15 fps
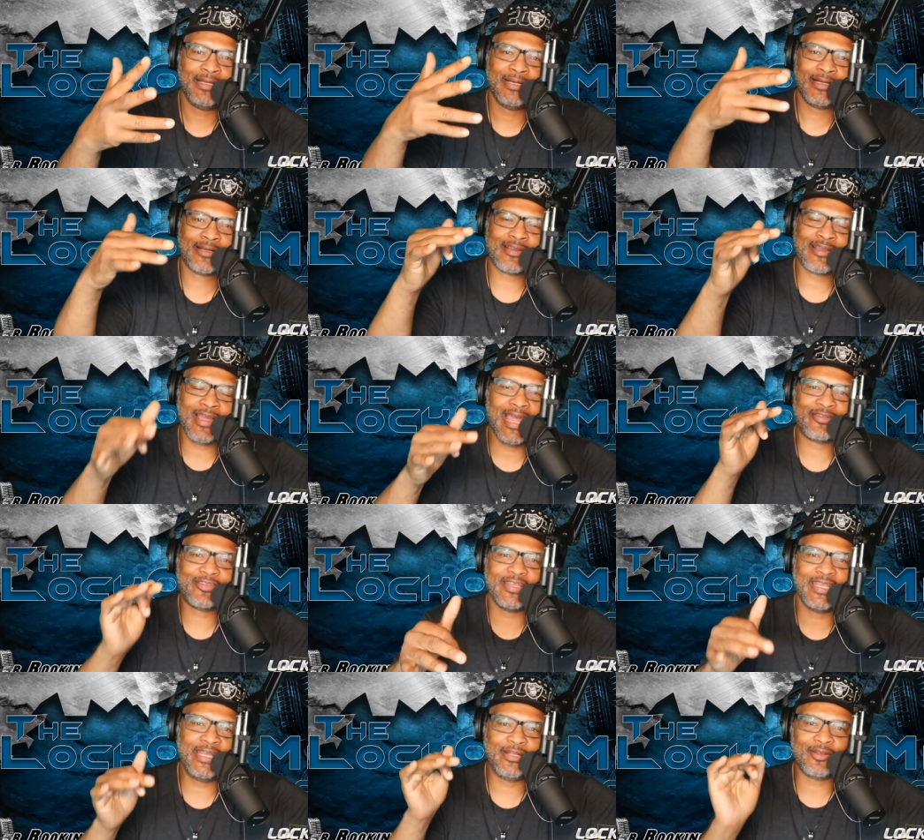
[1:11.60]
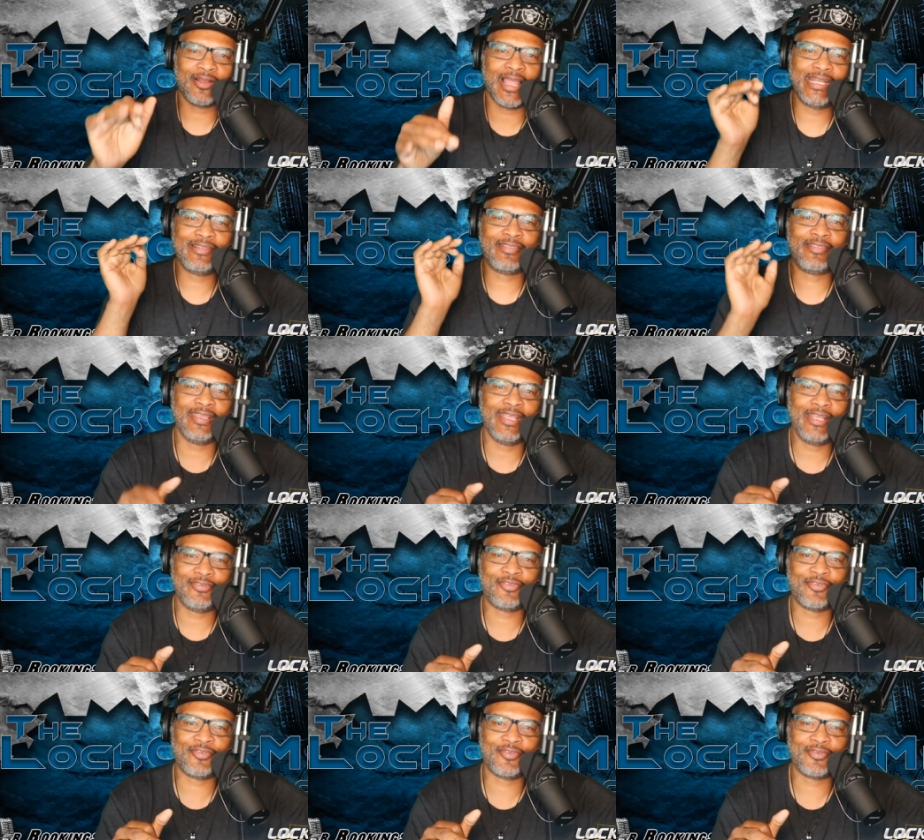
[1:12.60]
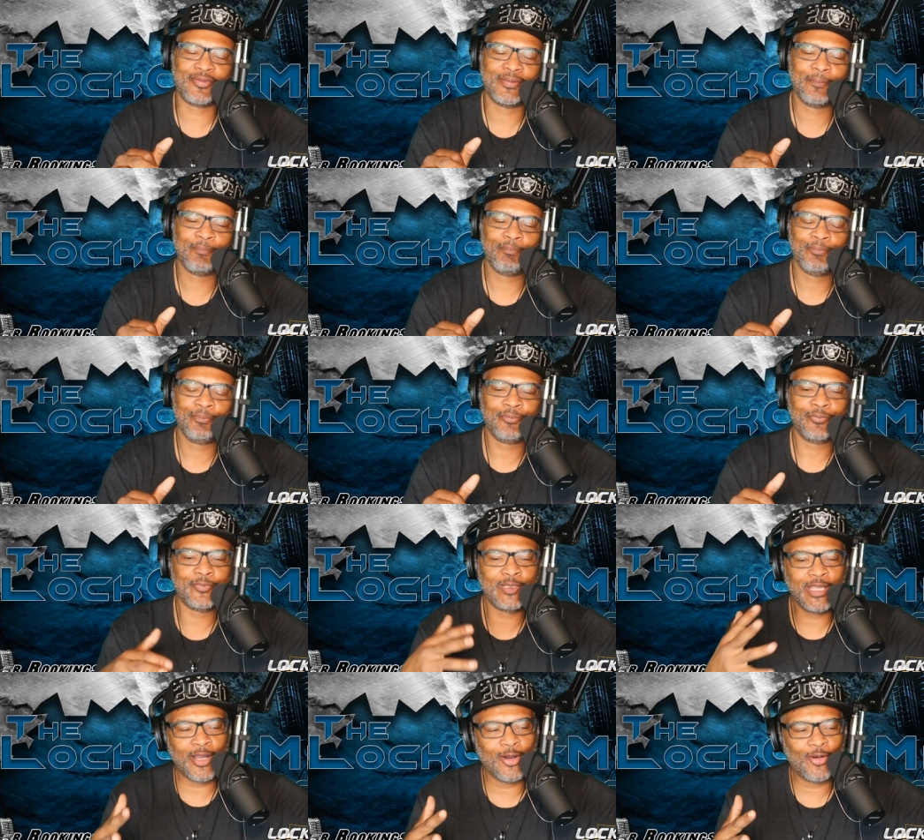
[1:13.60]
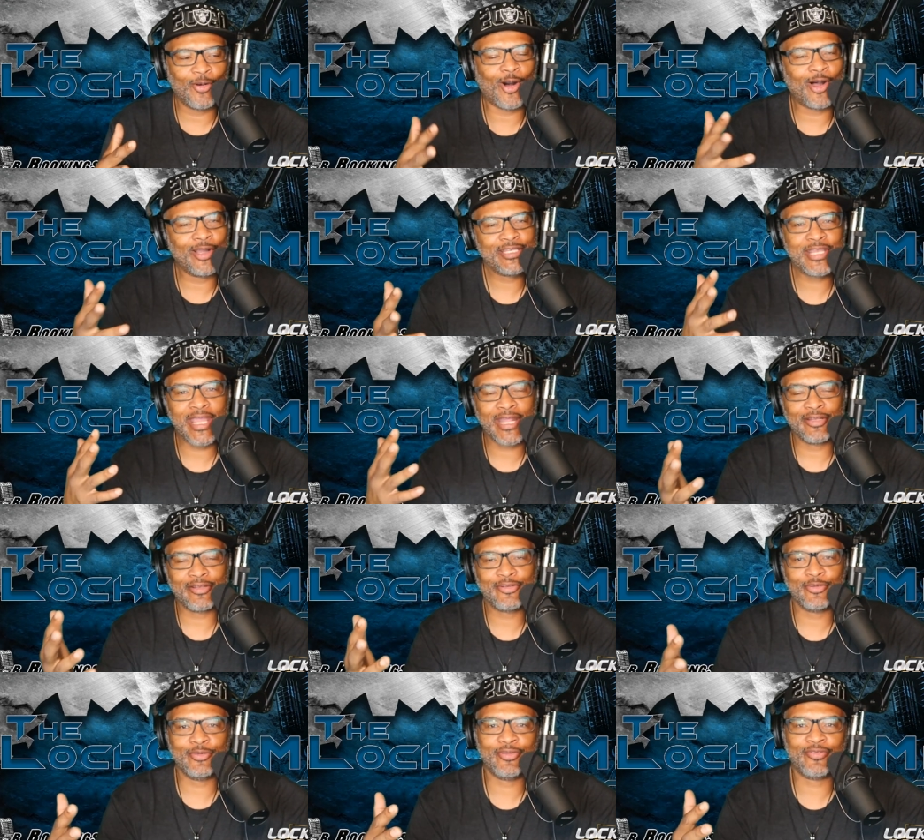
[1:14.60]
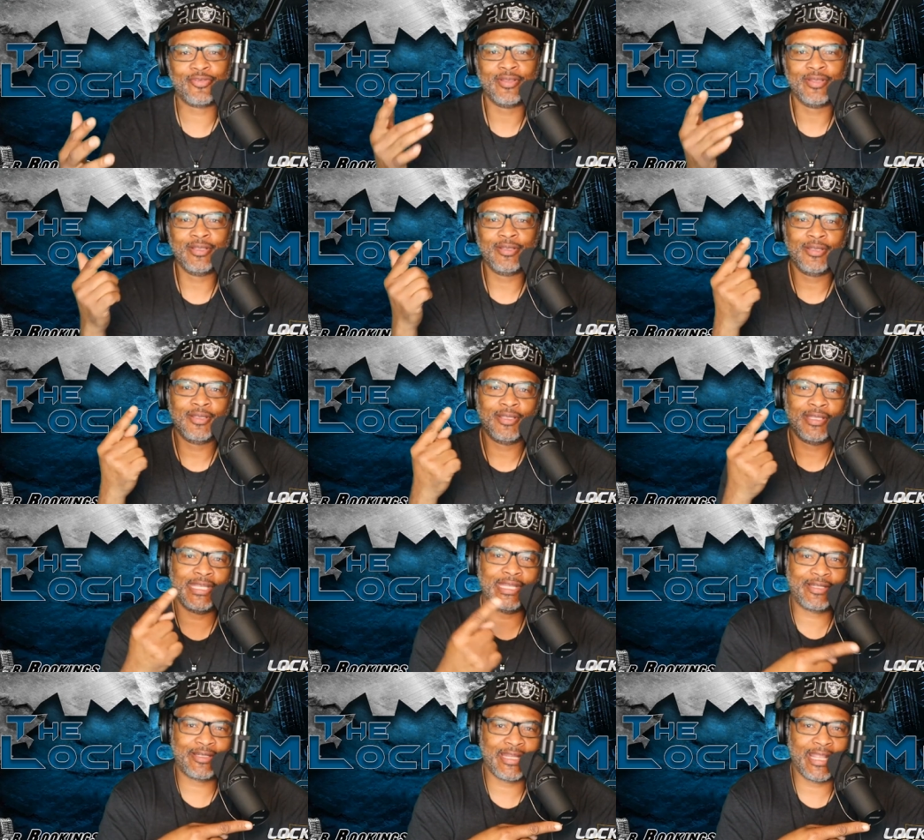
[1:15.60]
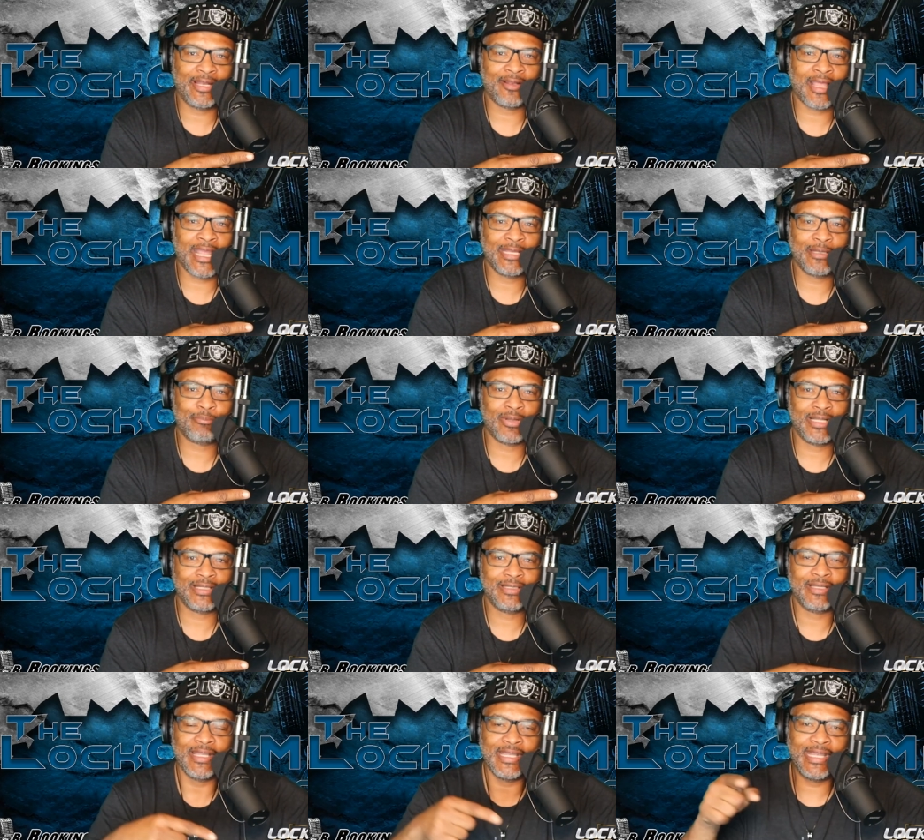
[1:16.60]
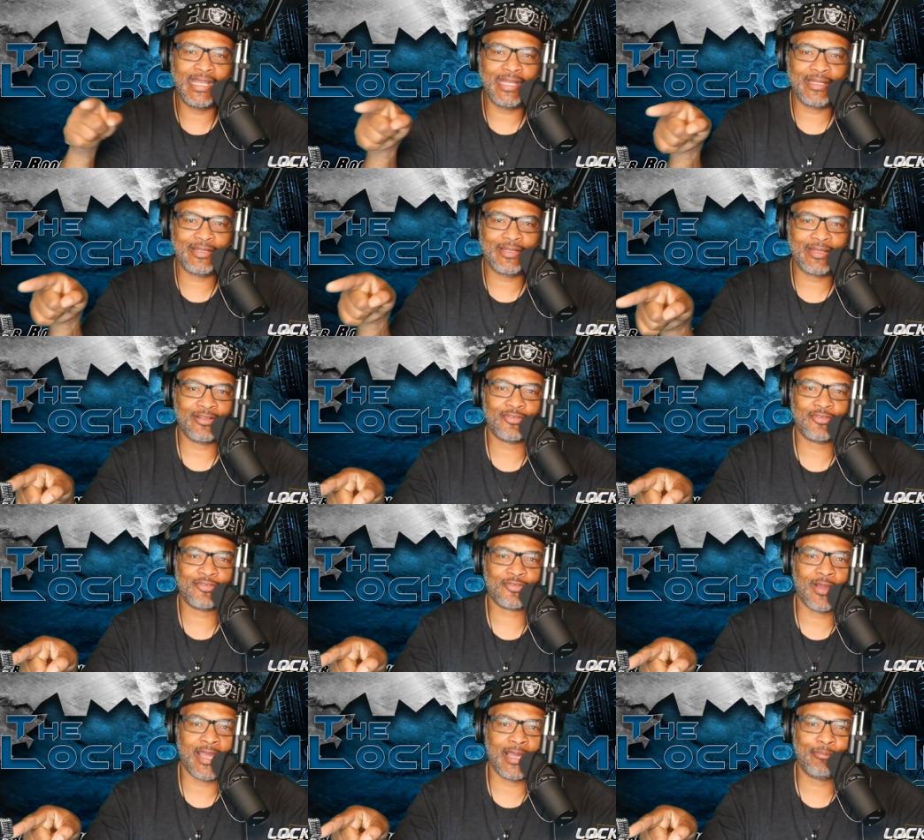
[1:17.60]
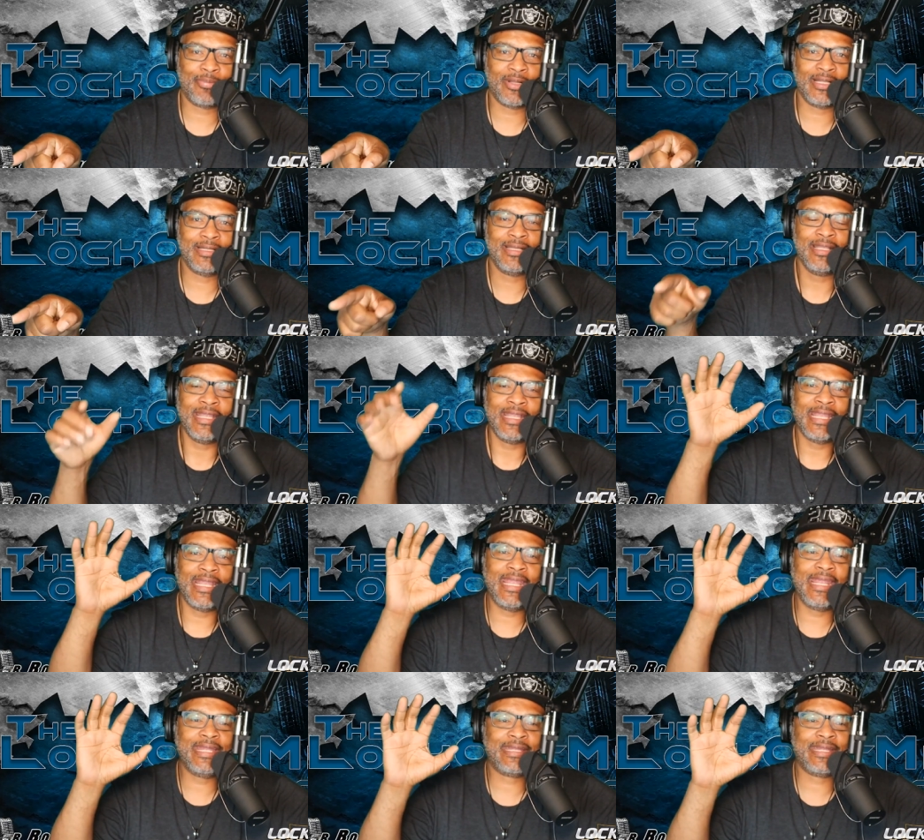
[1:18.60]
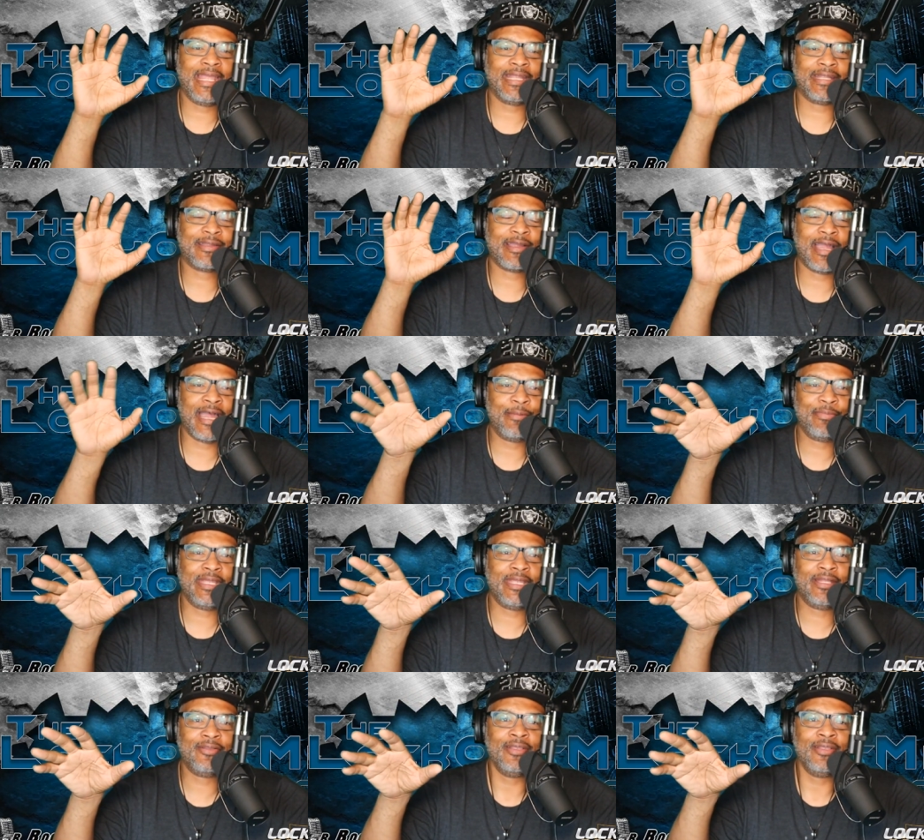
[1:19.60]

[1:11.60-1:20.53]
content like this, yo, all you got to do is hit that like button, hit that subscribe button, hit that comment,